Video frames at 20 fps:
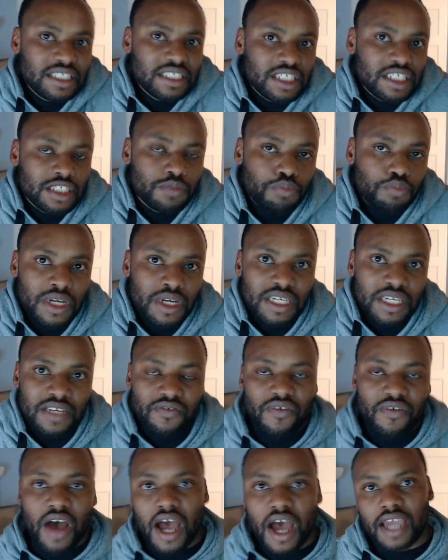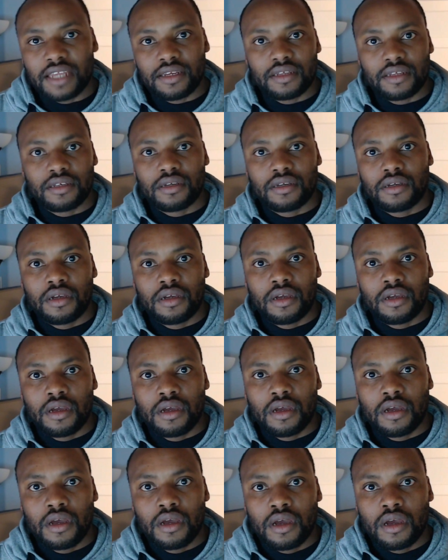Success is predefined.
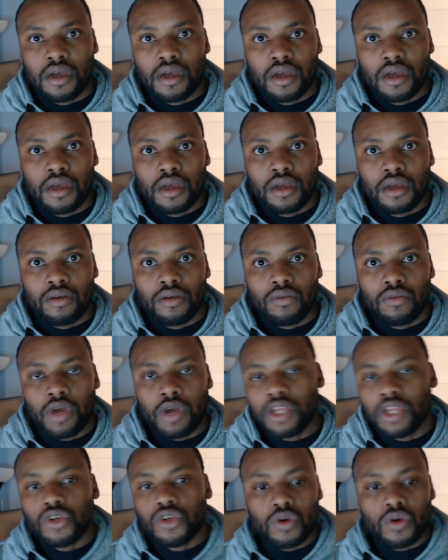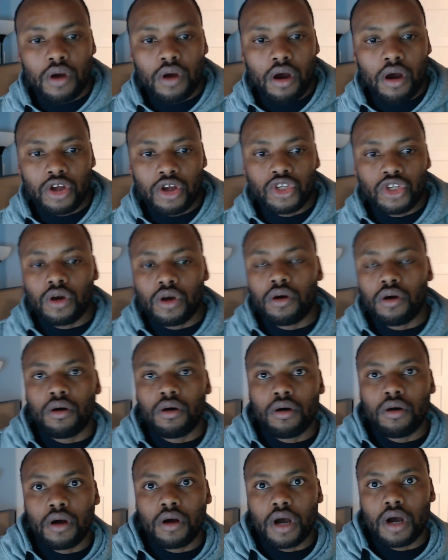When you are
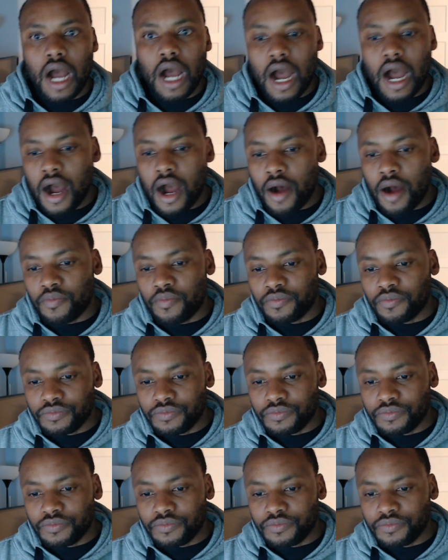on your